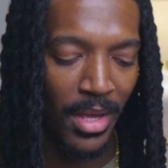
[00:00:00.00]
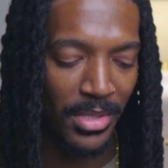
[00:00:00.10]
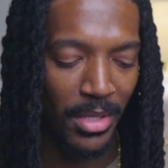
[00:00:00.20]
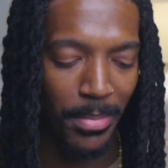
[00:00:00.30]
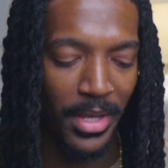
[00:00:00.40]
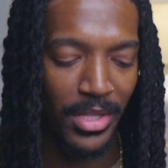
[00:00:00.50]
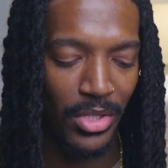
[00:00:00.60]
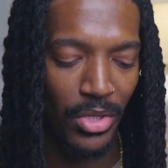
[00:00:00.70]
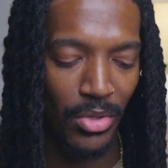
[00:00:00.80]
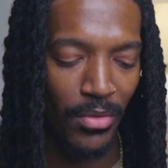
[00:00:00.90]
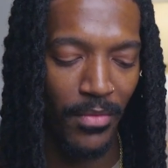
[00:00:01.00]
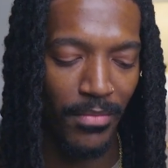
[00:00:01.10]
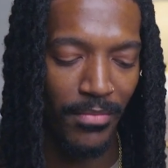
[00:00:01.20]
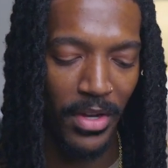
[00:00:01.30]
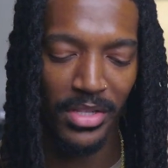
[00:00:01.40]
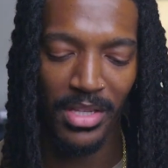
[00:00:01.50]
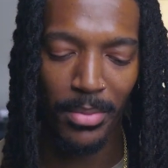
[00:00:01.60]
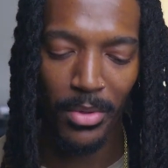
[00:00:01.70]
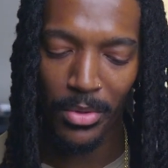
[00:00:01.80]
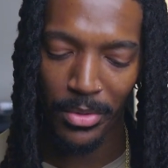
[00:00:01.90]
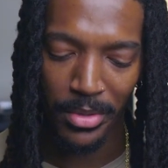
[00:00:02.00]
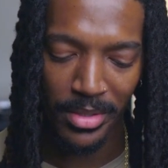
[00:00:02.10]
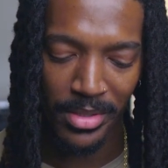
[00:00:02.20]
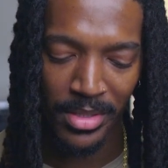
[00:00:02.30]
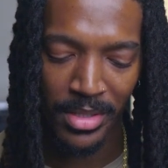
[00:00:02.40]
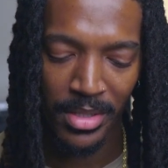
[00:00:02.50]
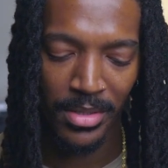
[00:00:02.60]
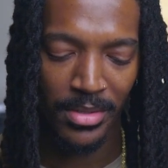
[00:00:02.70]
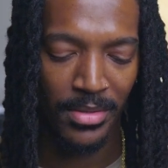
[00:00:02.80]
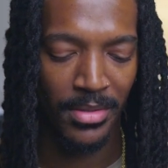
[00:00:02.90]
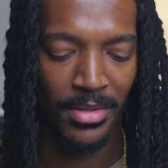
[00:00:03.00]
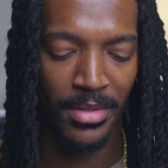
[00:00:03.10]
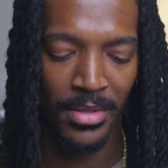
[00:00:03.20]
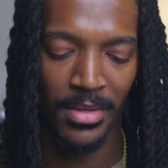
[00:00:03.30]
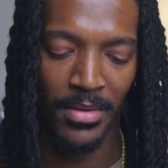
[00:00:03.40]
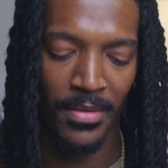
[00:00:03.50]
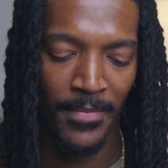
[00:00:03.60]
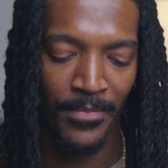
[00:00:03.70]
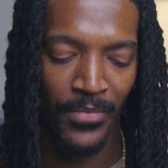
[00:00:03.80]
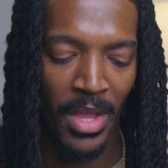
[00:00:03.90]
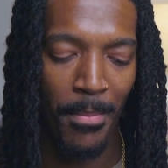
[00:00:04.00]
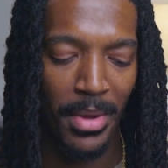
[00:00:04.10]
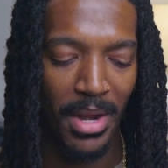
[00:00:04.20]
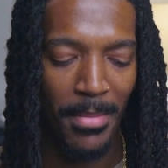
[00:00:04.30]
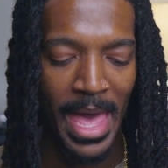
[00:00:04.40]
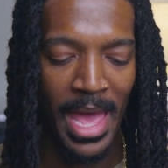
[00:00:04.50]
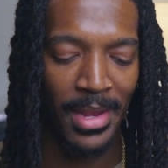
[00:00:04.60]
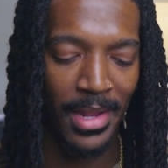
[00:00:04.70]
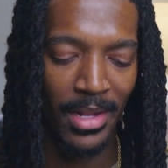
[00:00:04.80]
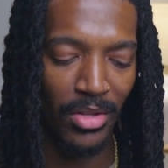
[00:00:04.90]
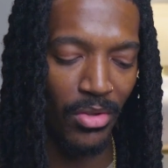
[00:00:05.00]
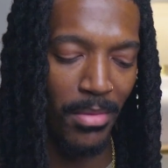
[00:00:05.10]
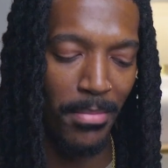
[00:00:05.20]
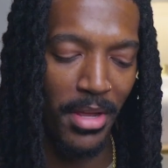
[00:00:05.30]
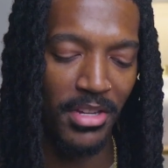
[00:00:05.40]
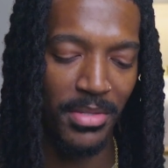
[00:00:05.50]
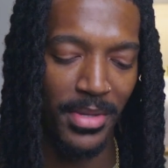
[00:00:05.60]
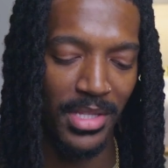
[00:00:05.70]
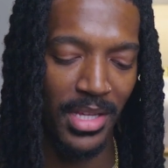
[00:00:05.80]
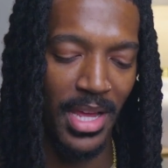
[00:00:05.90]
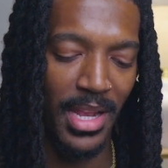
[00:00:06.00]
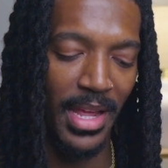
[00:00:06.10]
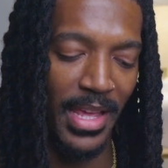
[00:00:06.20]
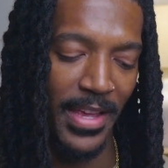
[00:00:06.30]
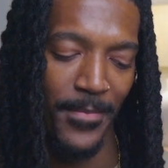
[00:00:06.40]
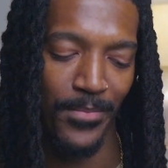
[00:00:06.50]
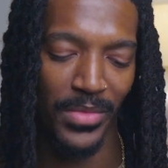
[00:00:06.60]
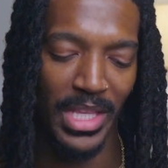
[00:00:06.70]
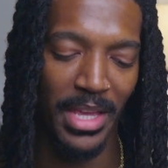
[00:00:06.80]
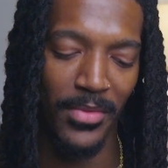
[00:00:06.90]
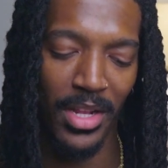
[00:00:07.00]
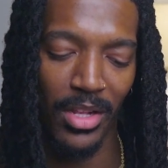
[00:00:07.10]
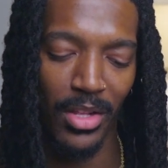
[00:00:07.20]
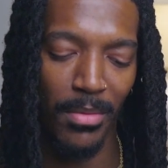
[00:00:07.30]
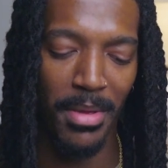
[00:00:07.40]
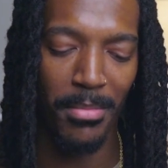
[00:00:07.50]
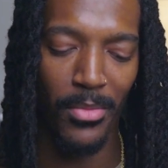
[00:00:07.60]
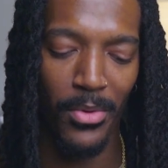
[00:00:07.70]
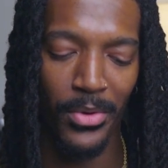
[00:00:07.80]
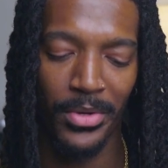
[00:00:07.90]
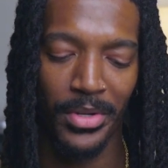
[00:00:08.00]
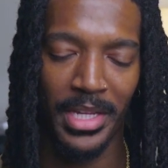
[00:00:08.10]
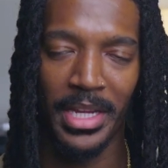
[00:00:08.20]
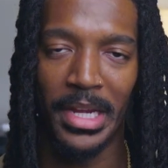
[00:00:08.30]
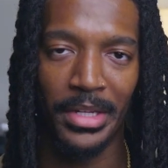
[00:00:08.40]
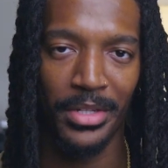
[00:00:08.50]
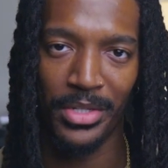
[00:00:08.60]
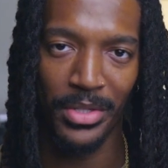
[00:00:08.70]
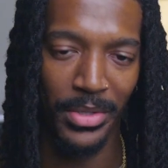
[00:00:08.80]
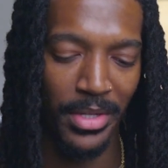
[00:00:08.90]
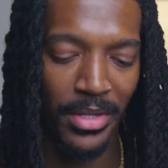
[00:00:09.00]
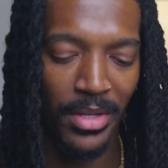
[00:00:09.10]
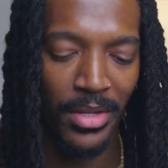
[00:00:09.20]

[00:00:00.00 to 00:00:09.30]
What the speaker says: still playing two very simple chords, but I'm adding in little embellishments to kind of like give it a little bit more character to it.